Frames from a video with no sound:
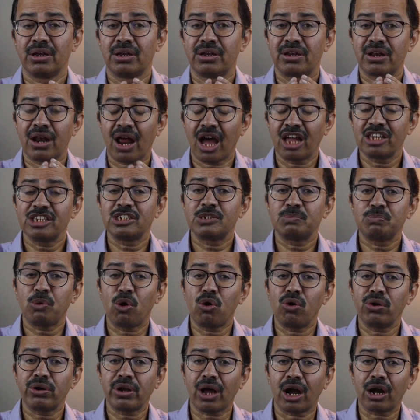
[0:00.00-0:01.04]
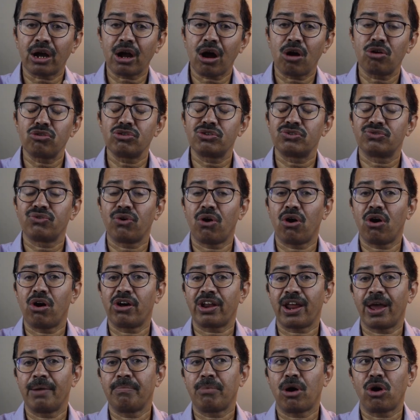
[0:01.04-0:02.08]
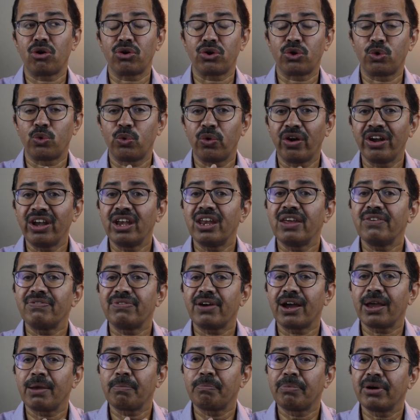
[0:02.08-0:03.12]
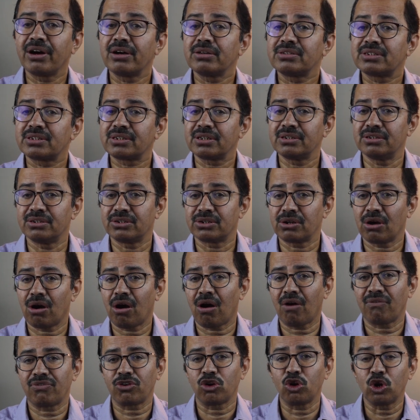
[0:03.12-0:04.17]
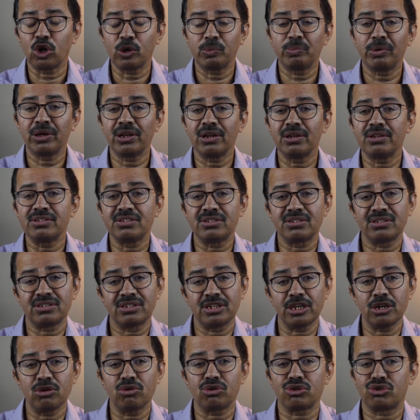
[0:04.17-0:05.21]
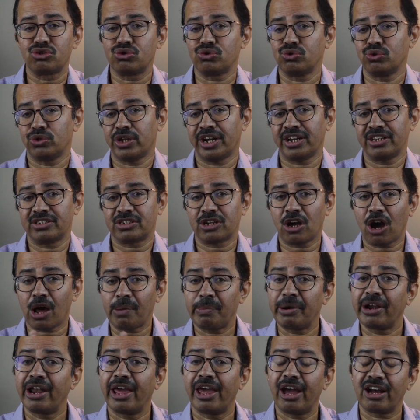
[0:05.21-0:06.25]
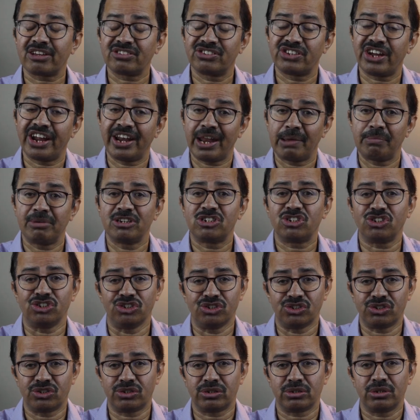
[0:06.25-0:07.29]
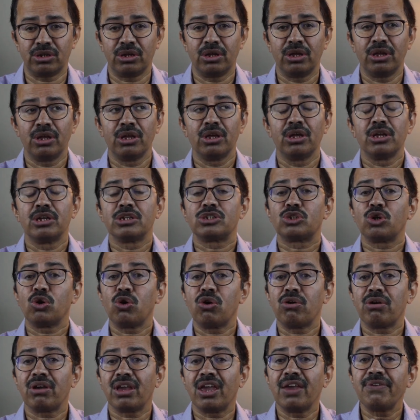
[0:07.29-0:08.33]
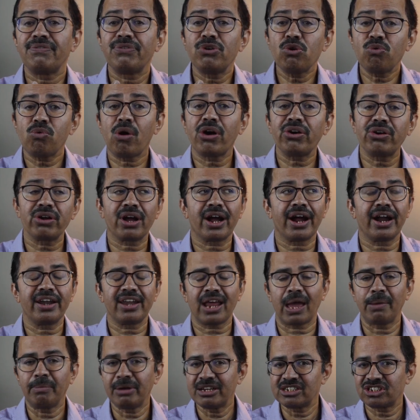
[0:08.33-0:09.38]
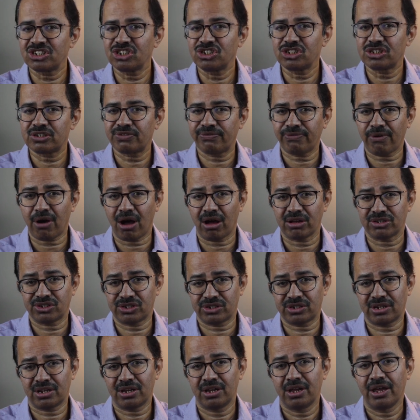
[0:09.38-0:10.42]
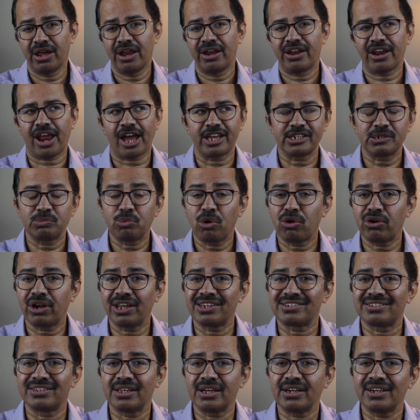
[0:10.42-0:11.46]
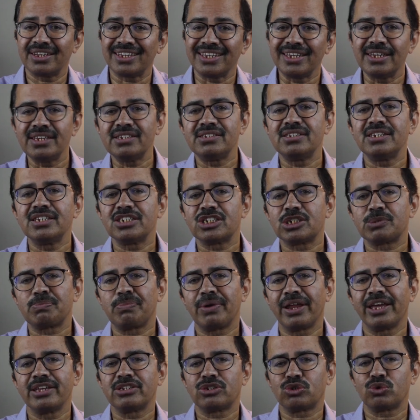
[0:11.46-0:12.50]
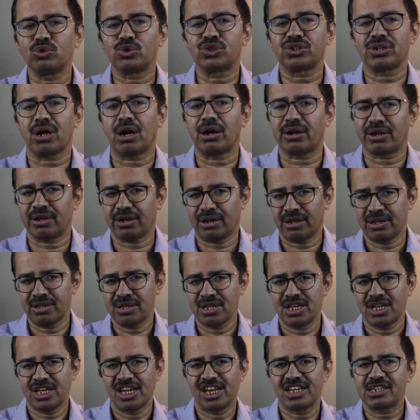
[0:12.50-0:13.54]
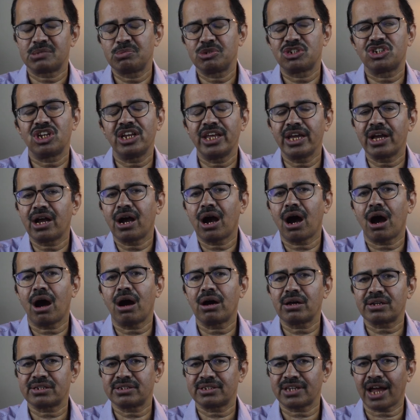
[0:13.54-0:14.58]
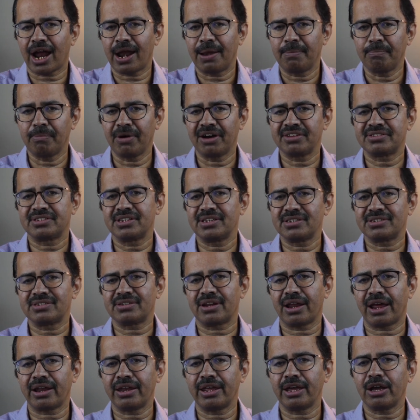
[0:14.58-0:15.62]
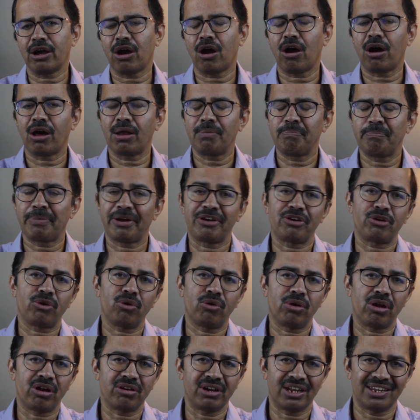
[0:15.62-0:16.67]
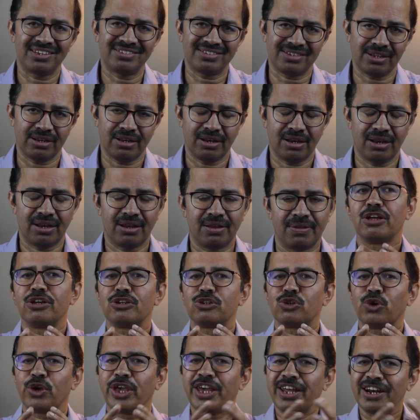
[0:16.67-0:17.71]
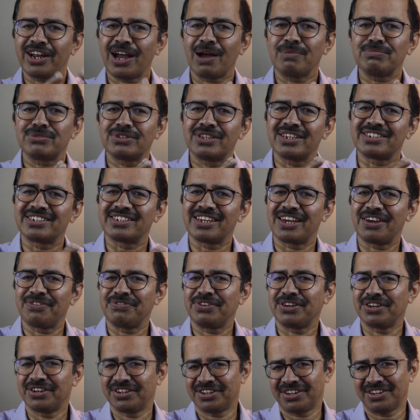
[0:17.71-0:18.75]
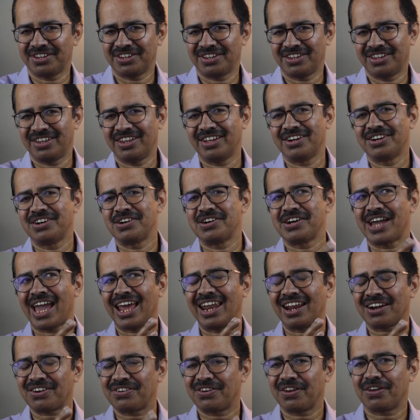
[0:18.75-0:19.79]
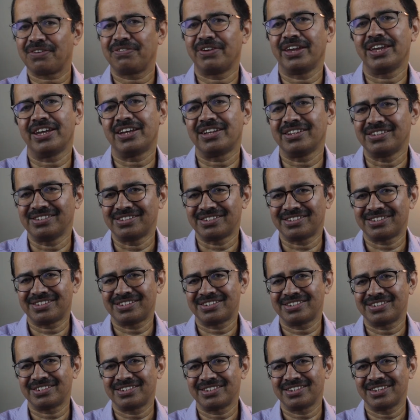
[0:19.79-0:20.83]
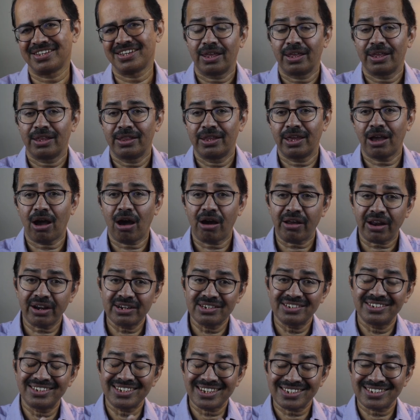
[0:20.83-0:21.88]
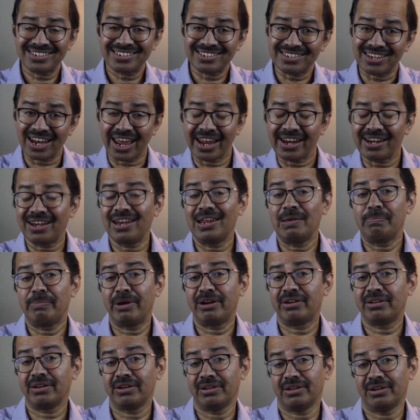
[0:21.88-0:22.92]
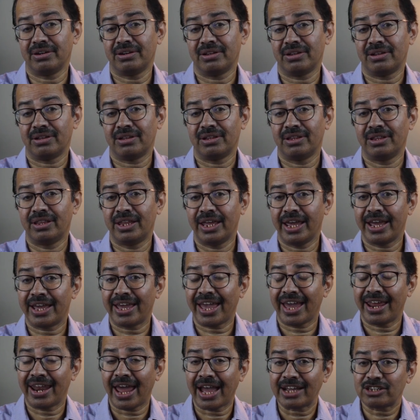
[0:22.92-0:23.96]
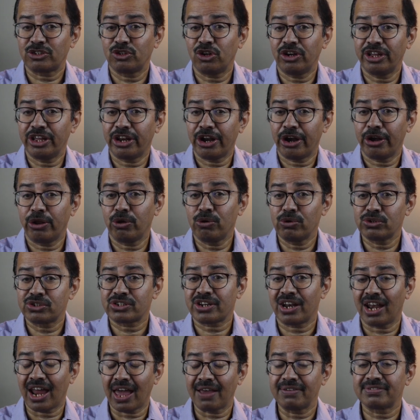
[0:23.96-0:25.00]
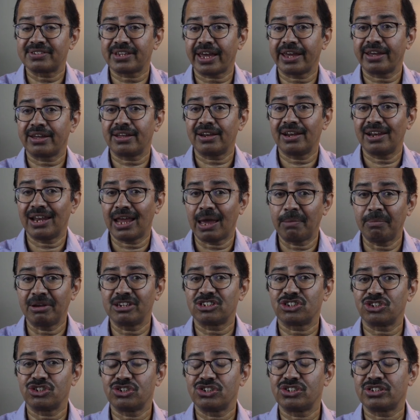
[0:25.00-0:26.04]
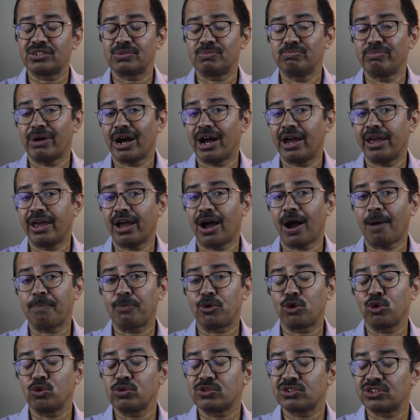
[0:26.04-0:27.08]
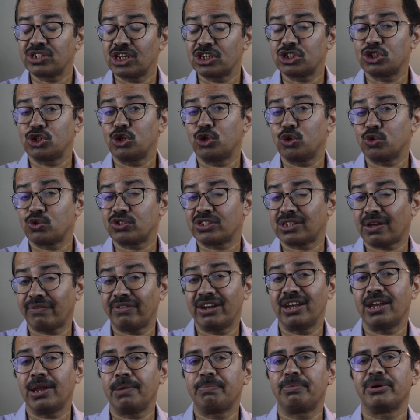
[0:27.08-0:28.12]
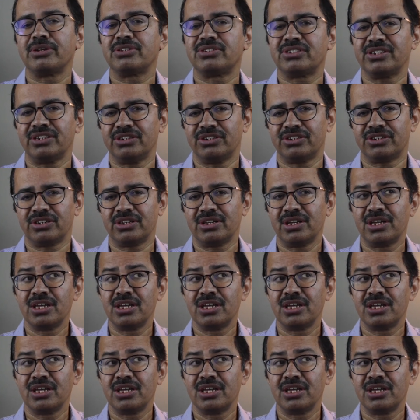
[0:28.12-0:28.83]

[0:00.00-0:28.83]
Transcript: Transport accounts for about 25% of global CO2, that is carbon dioxide emissions. So if you want to cut emissions fast, transport is the easiest place to start, especially cars and buses running on petrol or diesel. So here comes the savior, the electric vehicles. They aren't just slightly better, they can actually reduce life cycle emissions by up to 60 to 70%,